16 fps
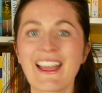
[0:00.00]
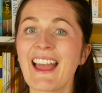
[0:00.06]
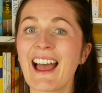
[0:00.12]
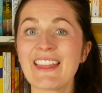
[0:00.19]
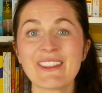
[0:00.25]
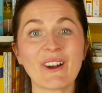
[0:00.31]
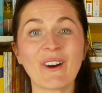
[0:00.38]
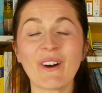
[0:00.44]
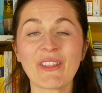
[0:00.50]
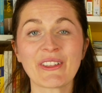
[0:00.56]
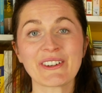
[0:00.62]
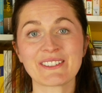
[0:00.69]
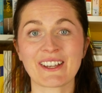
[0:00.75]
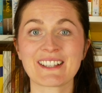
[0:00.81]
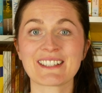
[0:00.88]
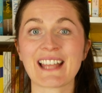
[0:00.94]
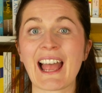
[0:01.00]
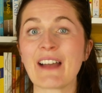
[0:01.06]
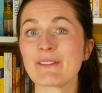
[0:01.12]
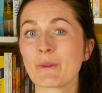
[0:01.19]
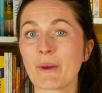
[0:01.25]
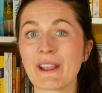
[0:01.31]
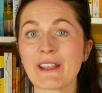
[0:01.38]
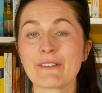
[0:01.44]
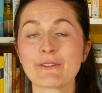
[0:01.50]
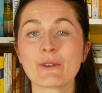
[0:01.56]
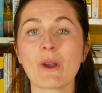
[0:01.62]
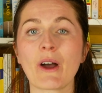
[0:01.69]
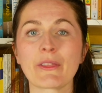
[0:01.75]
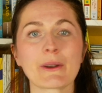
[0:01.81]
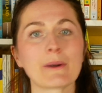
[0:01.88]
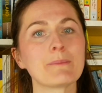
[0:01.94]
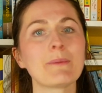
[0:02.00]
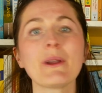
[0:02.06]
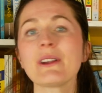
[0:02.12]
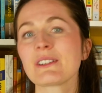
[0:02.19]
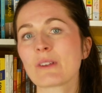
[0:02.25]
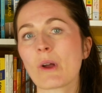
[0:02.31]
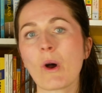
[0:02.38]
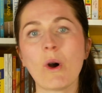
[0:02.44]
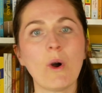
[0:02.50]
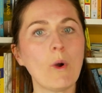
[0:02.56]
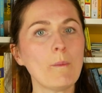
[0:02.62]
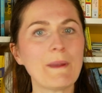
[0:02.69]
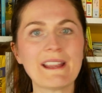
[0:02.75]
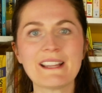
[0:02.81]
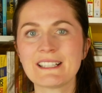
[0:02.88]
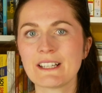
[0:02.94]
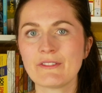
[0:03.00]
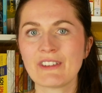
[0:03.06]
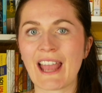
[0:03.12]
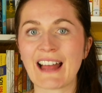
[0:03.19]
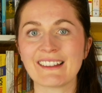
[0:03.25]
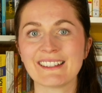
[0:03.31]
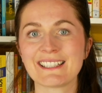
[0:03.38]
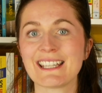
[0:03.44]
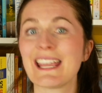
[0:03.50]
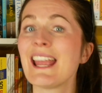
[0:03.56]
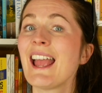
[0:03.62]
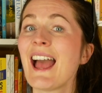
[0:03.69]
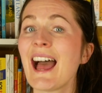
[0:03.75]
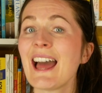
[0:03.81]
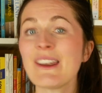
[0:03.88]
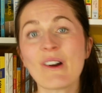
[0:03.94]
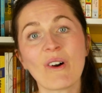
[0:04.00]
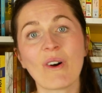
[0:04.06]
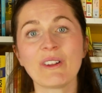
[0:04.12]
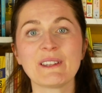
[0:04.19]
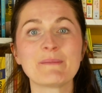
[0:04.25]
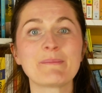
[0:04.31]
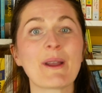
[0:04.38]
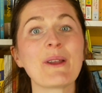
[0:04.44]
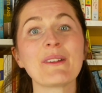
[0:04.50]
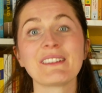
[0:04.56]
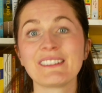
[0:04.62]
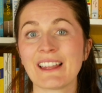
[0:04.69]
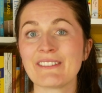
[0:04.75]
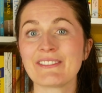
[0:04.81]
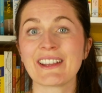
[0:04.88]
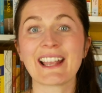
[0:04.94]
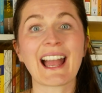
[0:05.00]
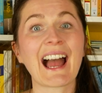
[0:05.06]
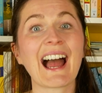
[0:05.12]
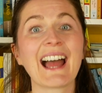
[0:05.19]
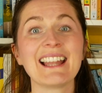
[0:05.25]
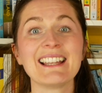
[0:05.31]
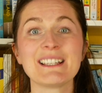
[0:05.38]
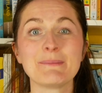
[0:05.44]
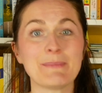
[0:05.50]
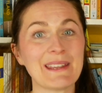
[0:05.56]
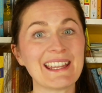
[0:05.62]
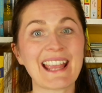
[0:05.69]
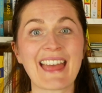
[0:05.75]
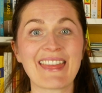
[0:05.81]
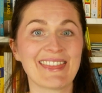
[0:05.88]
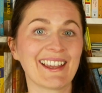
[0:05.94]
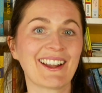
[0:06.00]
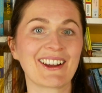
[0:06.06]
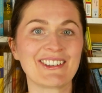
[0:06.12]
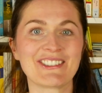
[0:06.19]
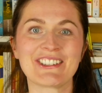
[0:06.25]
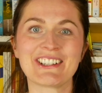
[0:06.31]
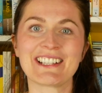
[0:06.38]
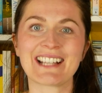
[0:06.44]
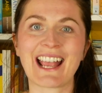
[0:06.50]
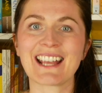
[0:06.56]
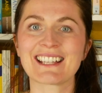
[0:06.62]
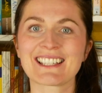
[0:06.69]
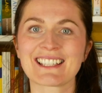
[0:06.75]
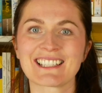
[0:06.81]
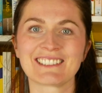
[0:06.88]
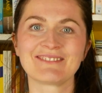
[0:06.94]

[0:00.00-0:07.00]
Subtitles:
And the author does have quite a few other books, all based in reality and all about living and being in the countryside.